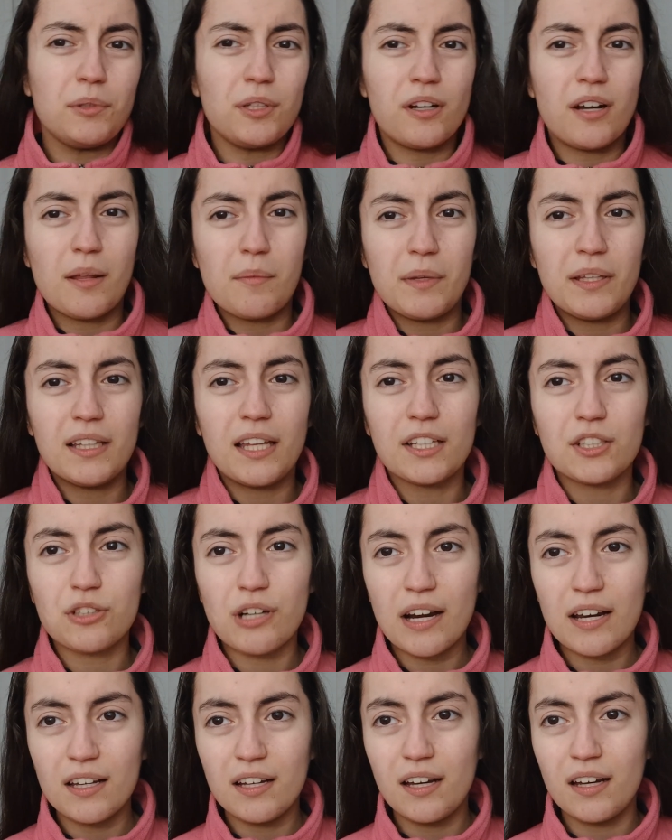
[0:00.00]
You know what I mean? Like,
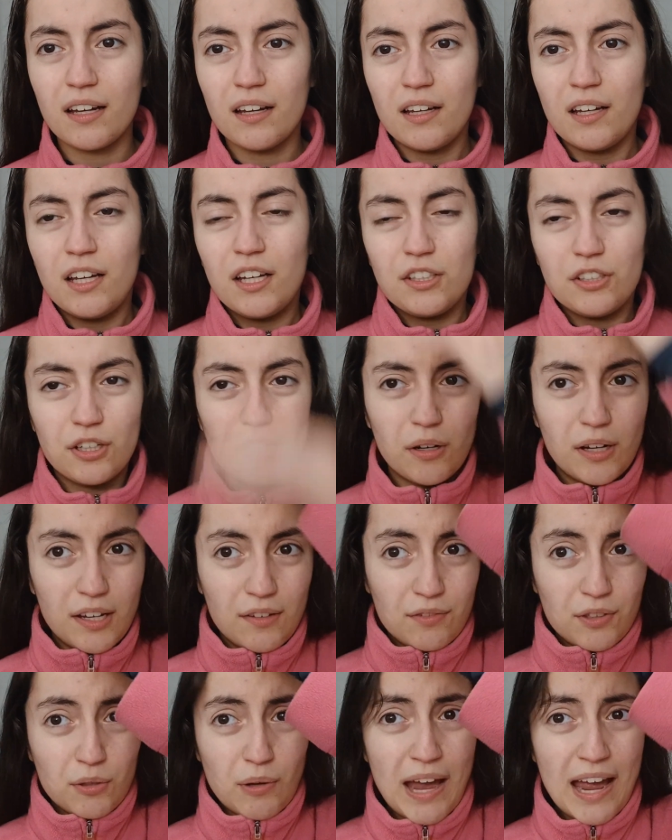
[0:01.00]
try to,
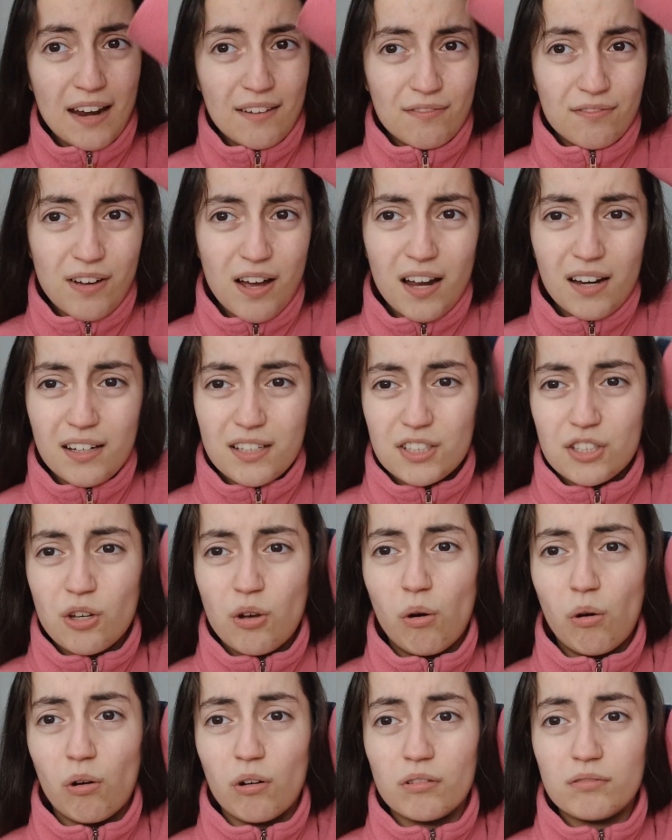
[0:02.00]
if you had fun, it's
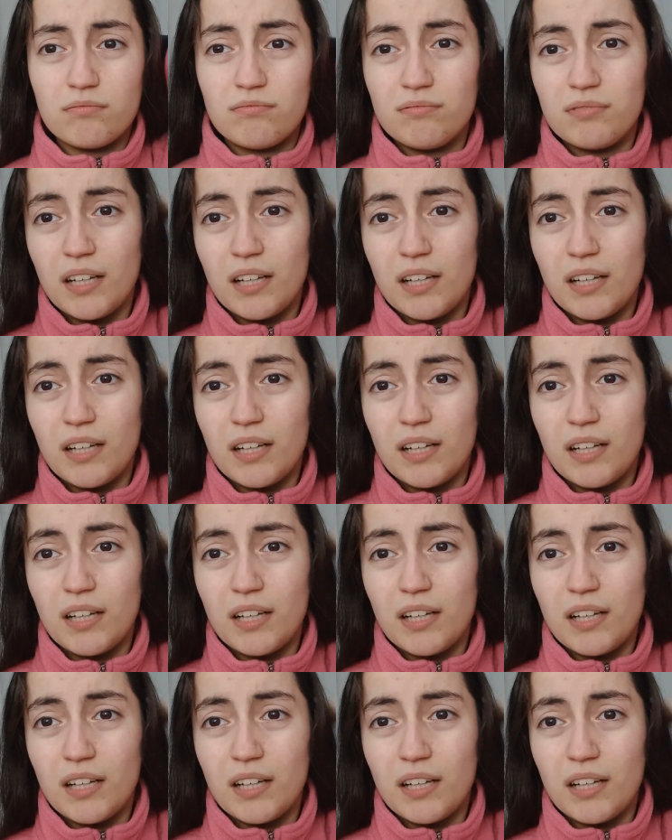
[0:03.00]
cool.